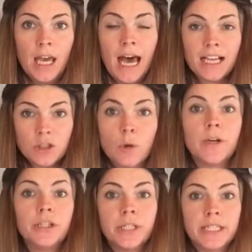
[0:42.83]
has
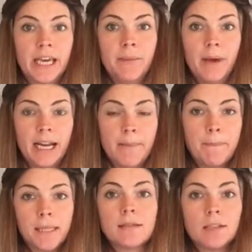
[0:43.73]
nowhere to escape and it
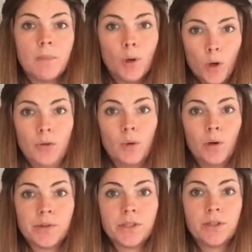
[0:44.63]
builds up on the
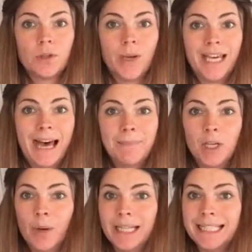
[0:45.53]
walls. So it can be
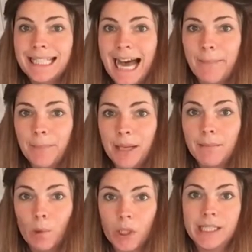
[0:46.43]
quite damp
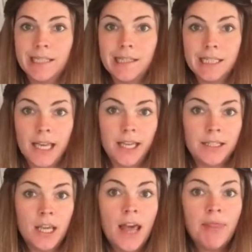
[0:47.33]
and moist
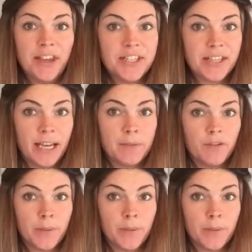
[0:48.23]
inside these types of